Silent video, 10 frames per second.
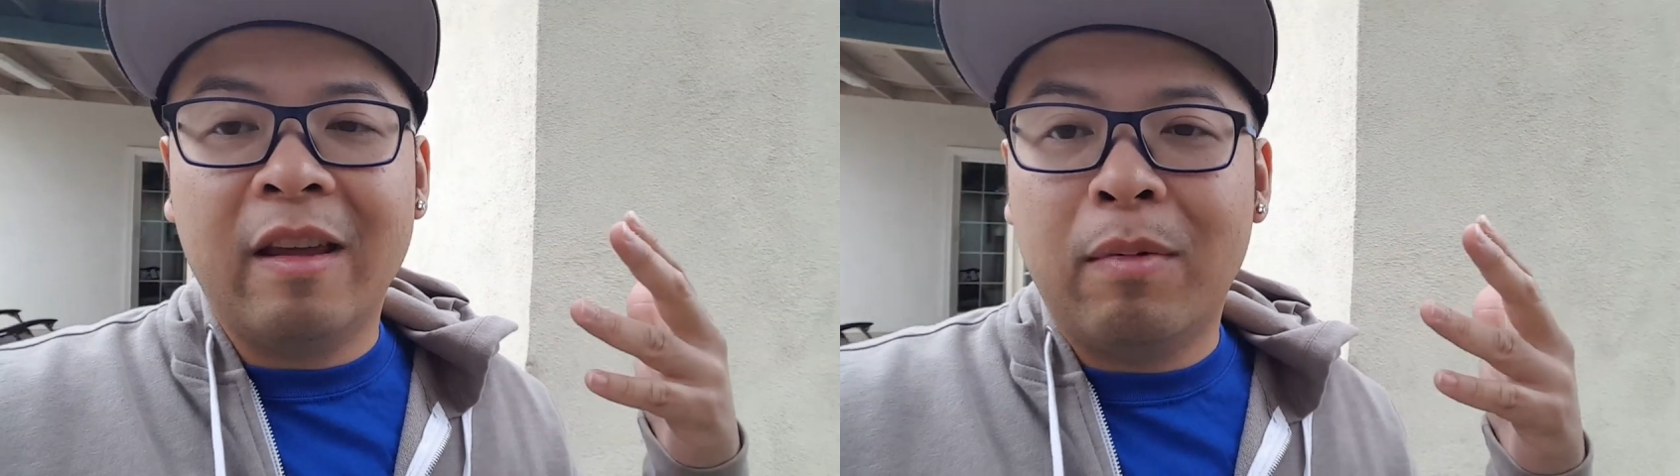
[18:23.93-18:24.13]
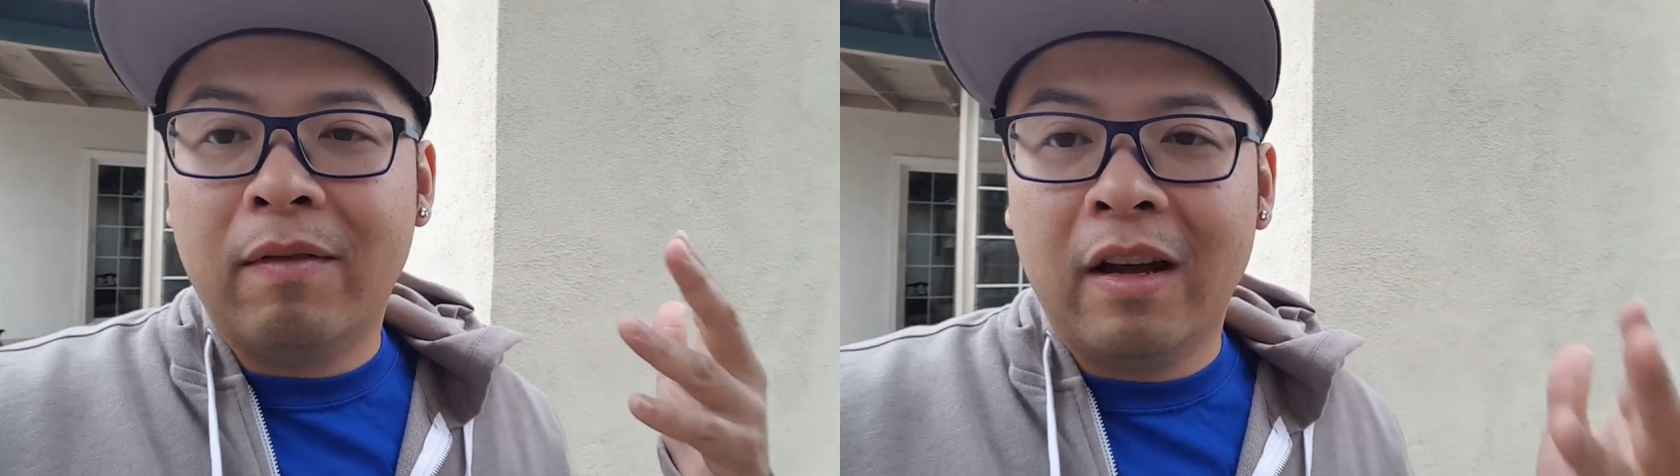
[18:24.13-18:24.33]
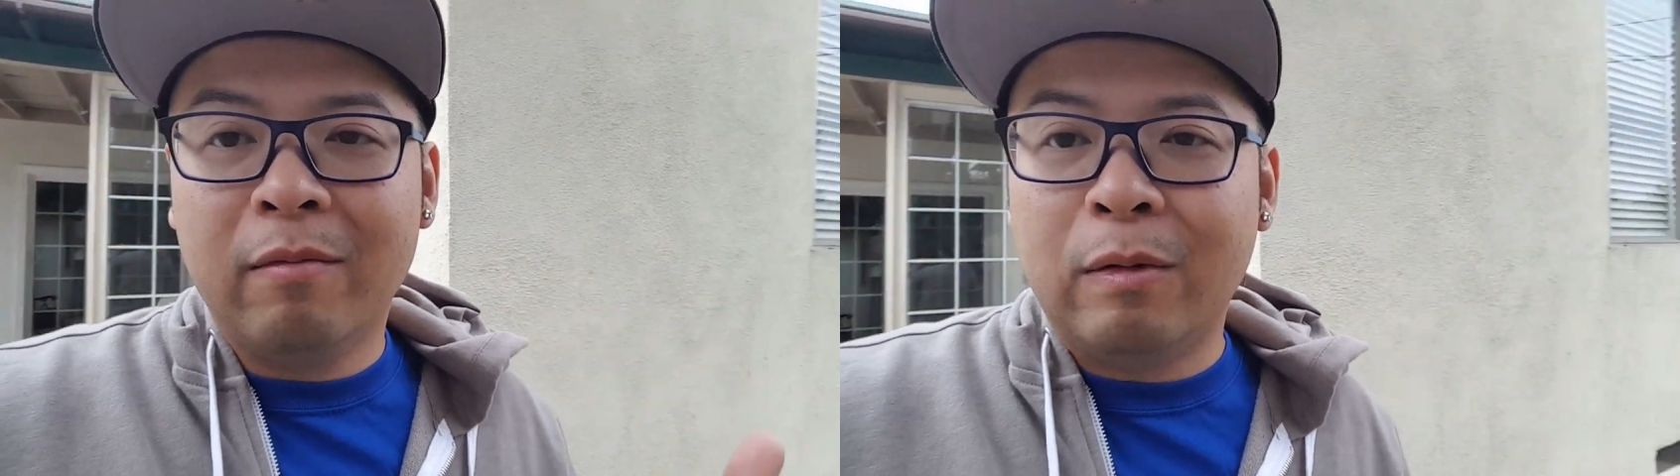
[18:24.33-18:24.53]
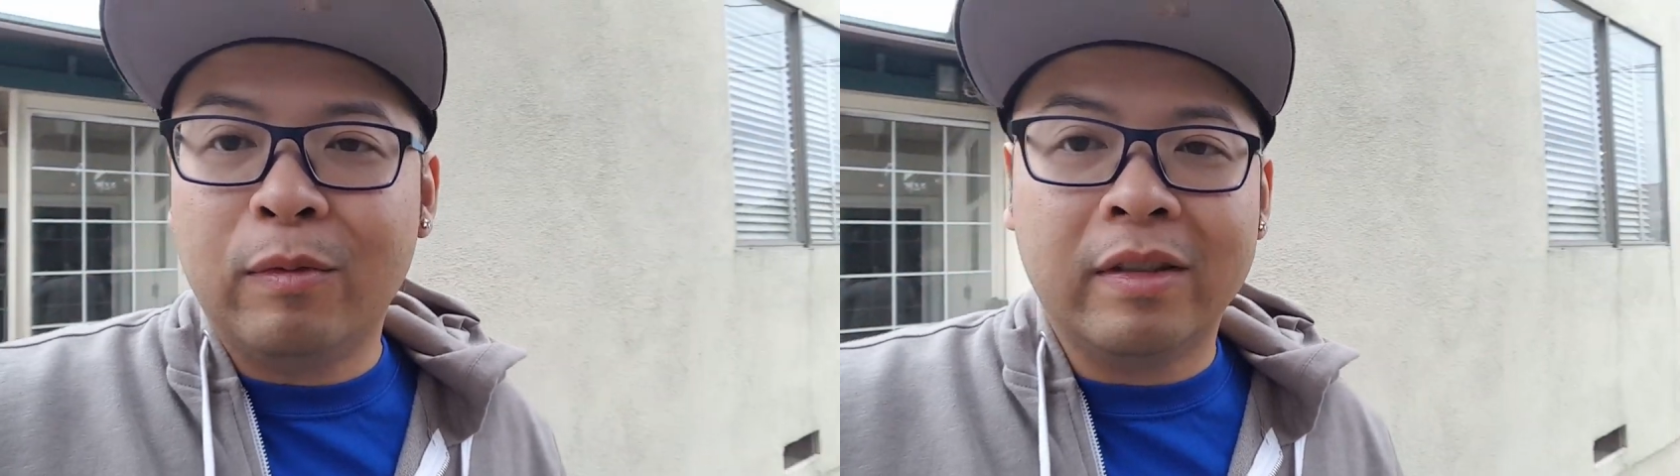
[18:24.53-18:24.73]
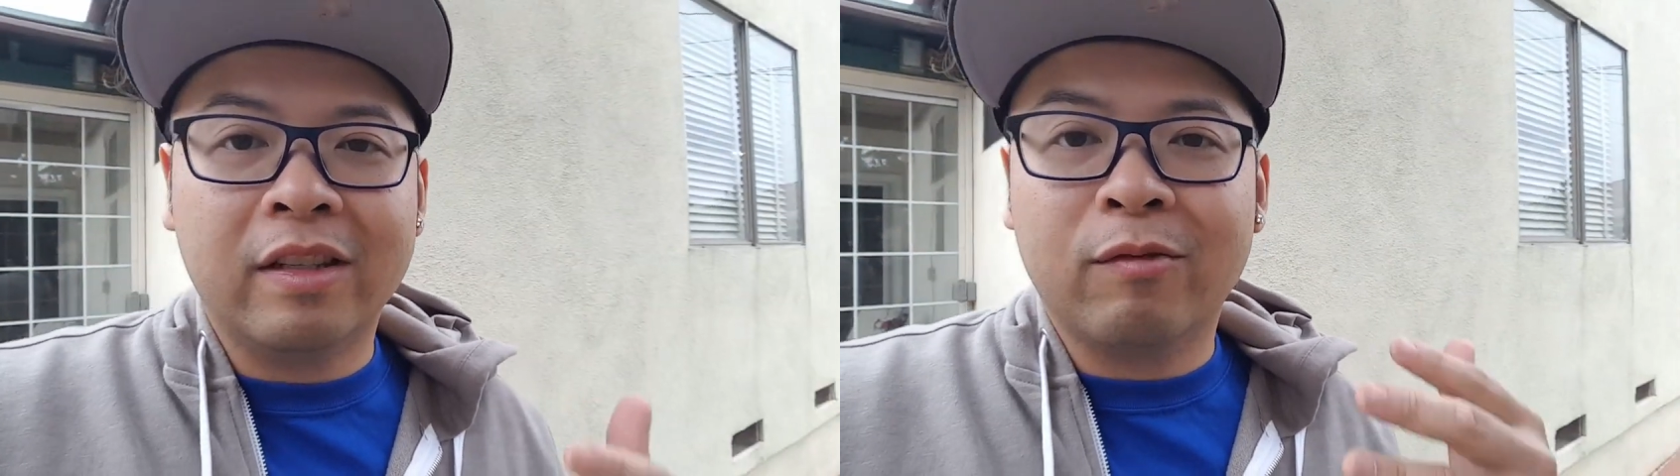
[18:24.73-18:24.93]
they provide
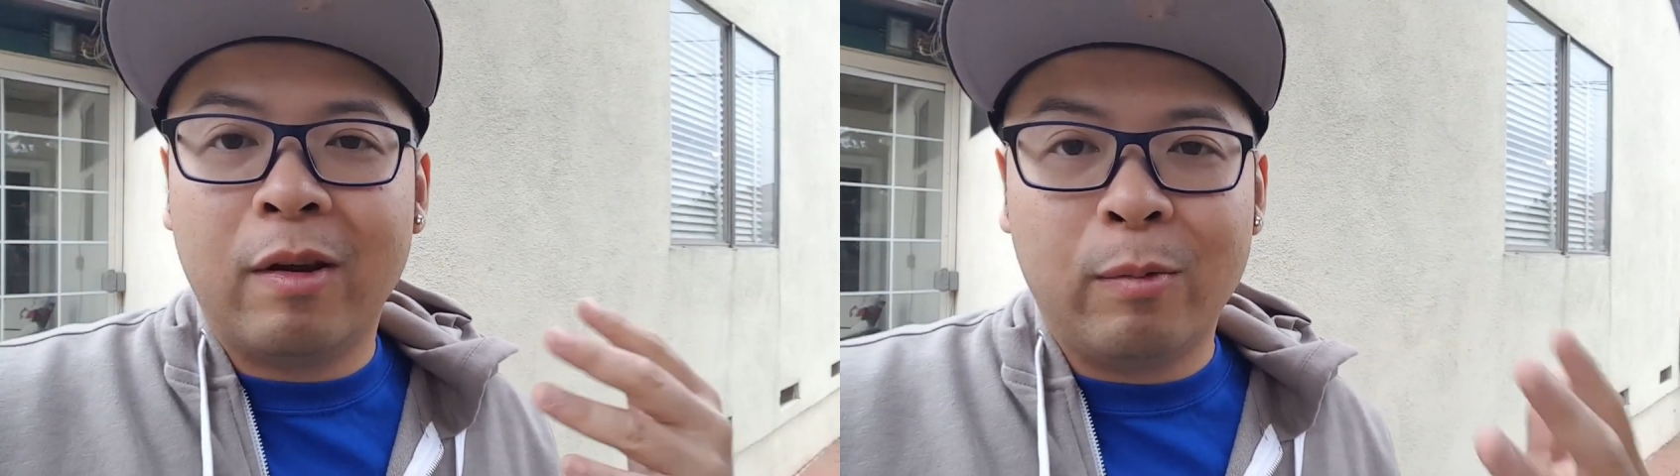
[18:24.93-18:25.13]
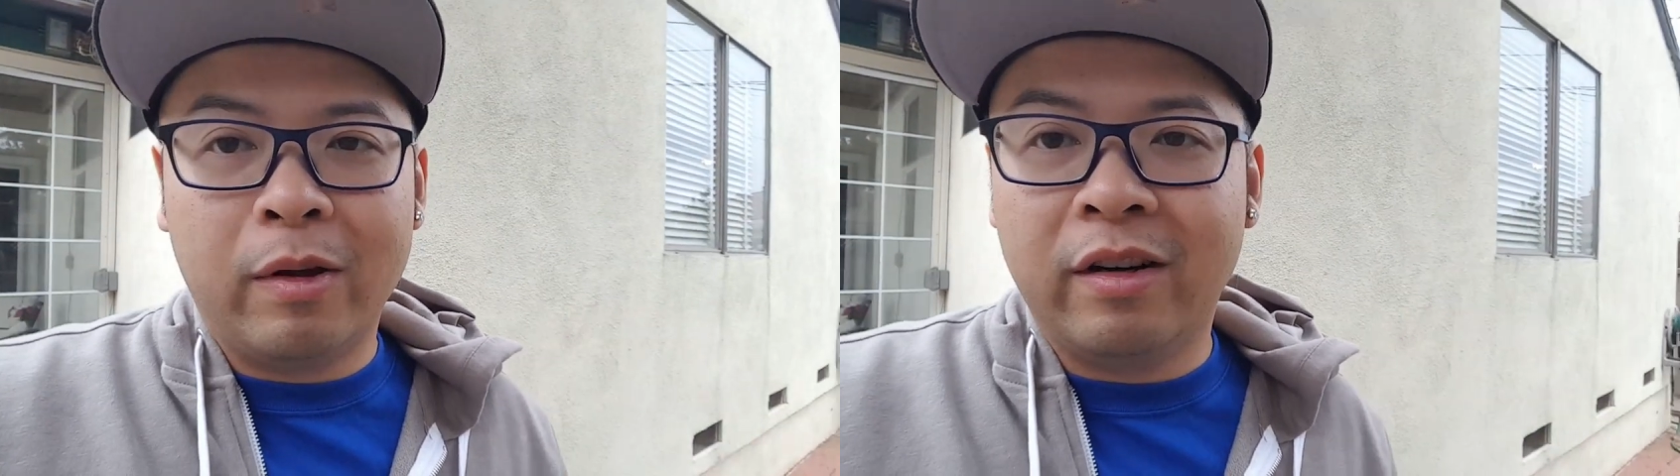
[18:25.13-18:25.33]
me with such great